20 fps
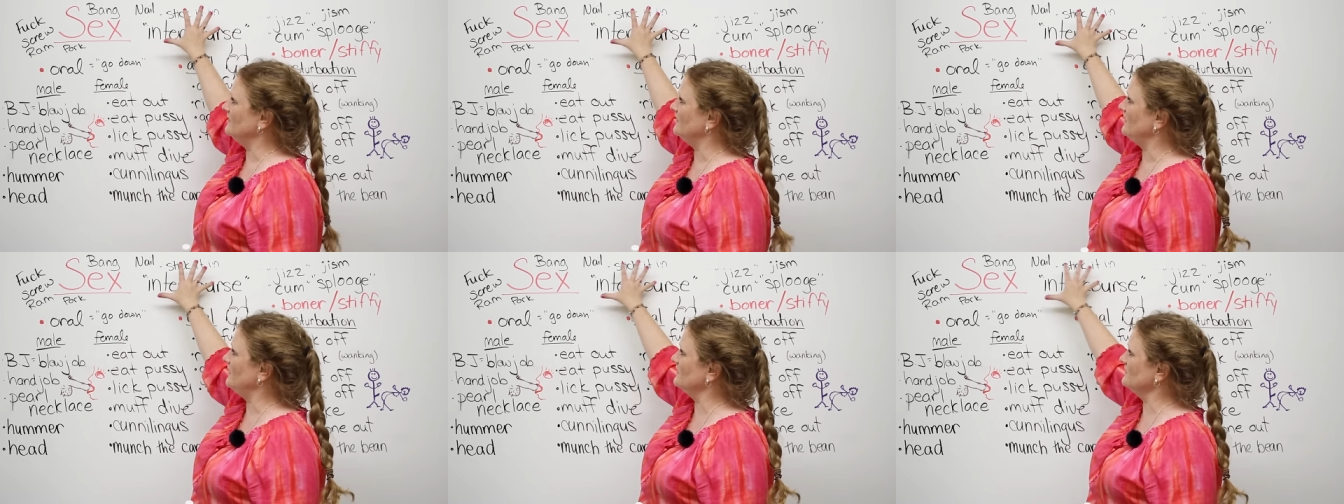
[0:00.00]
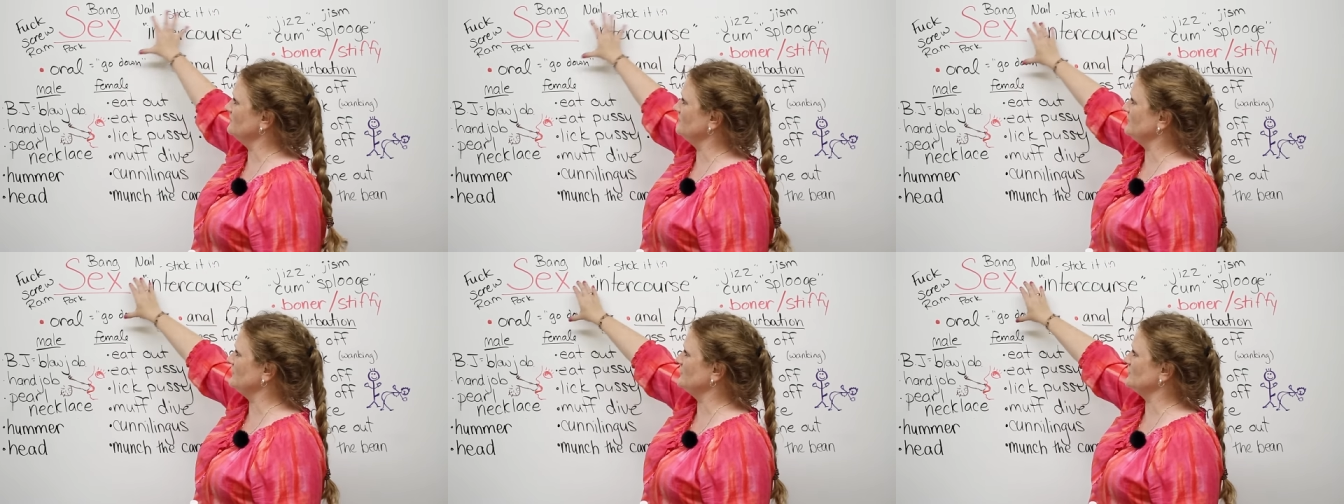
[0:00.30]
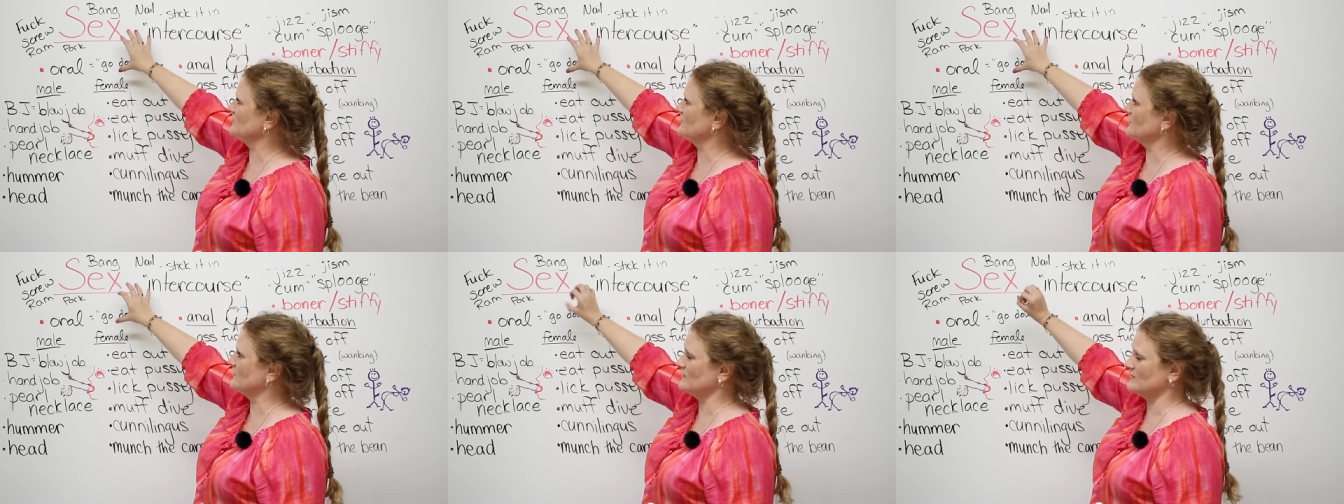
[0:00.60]
All of
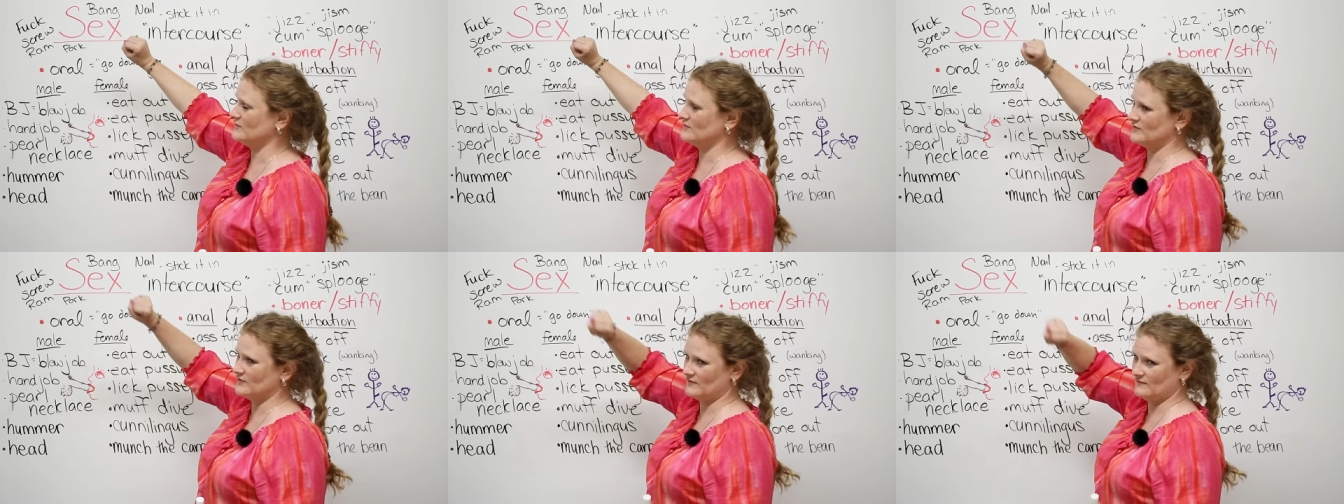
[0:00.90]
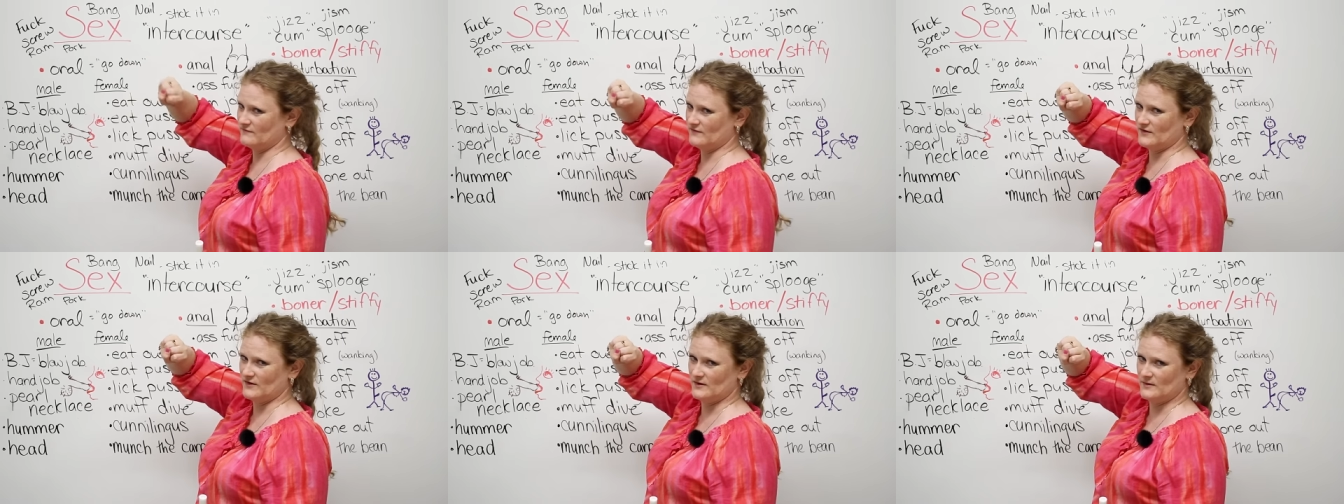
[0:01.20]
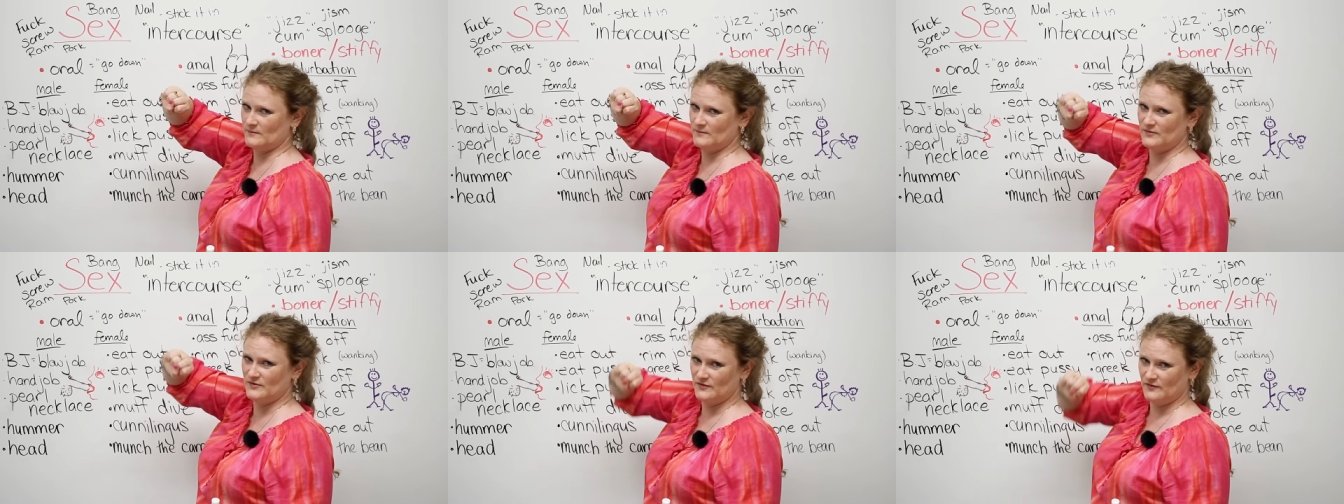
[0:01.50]
these words,
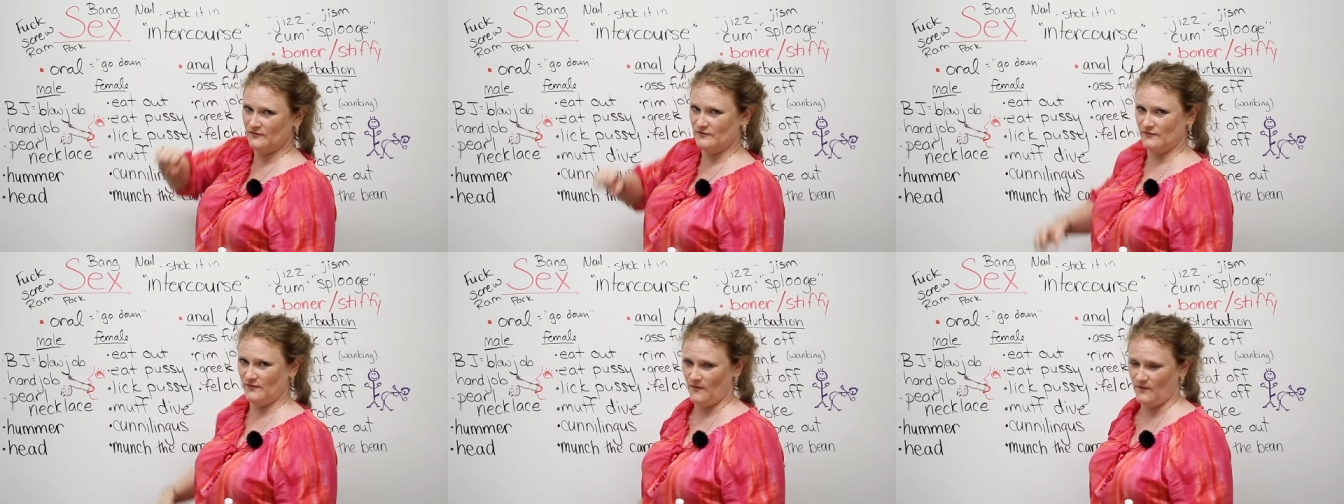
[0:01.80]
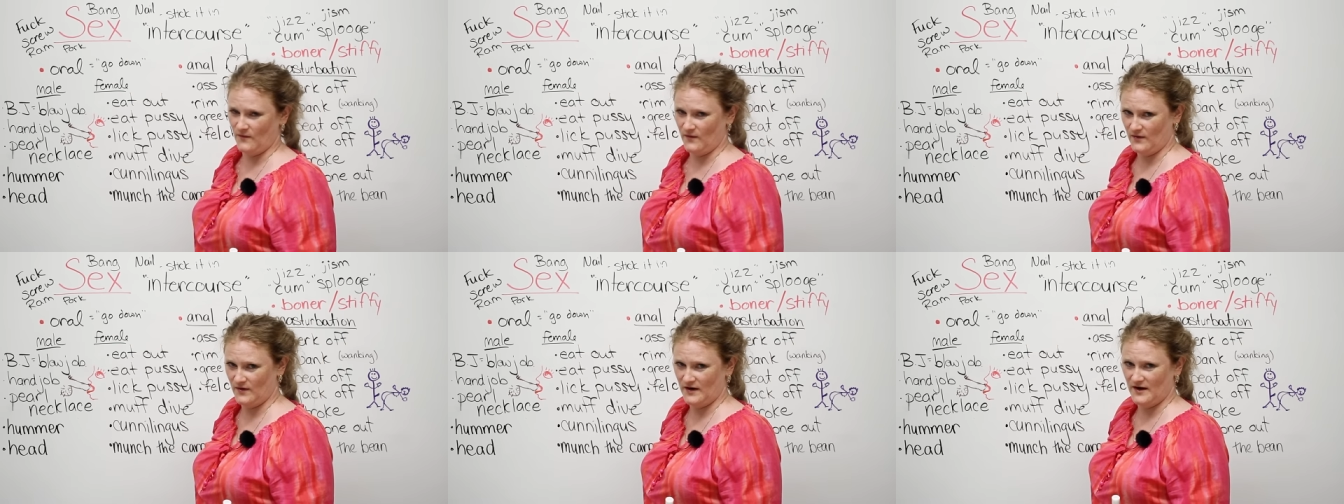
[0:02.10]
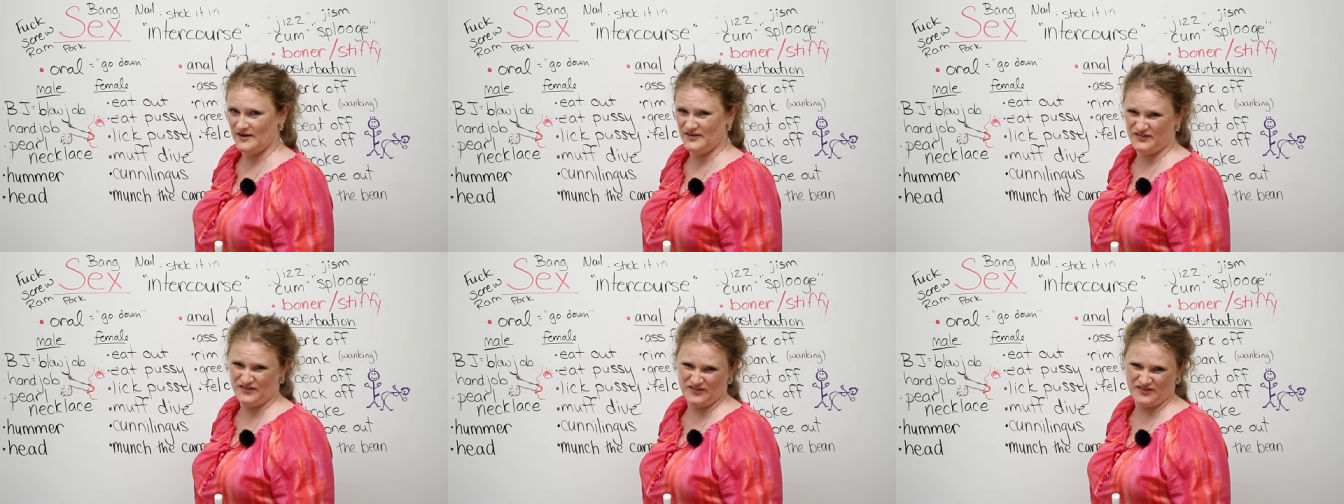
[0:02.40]
verbs for
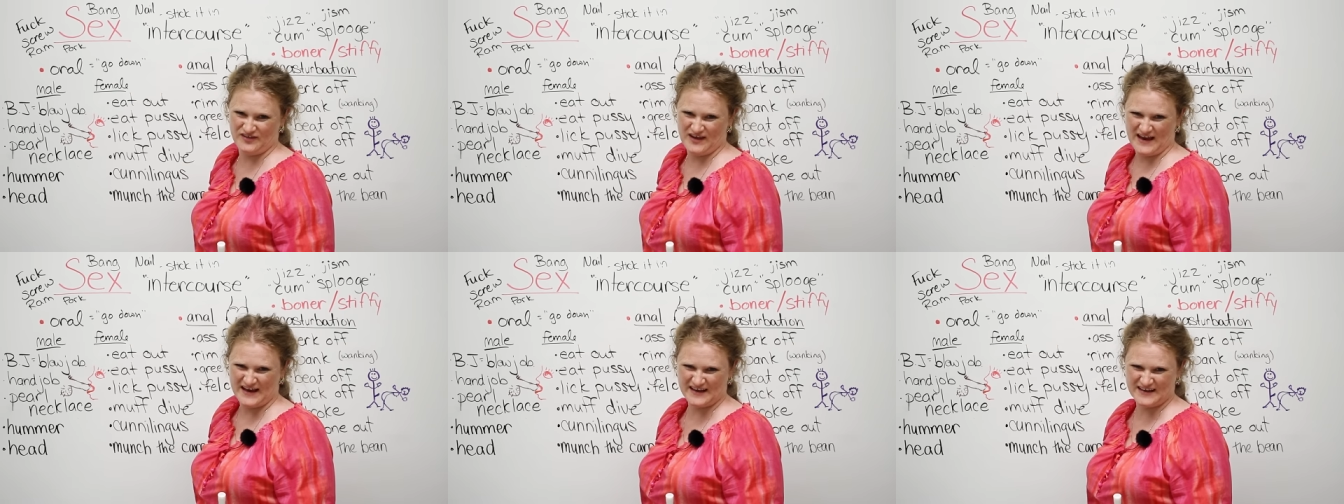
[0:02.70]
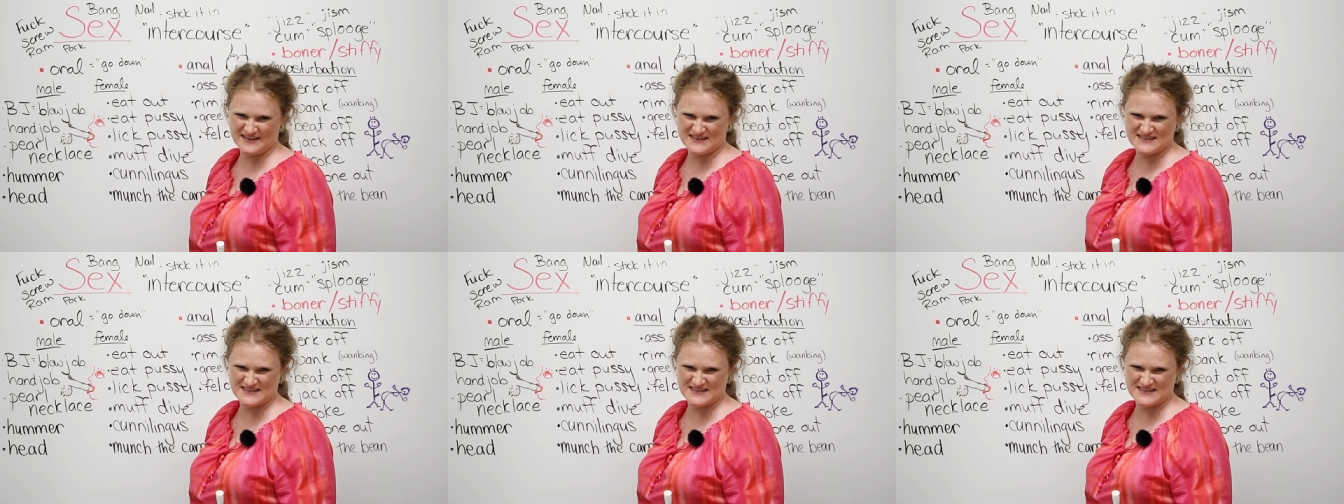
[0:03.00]
sex.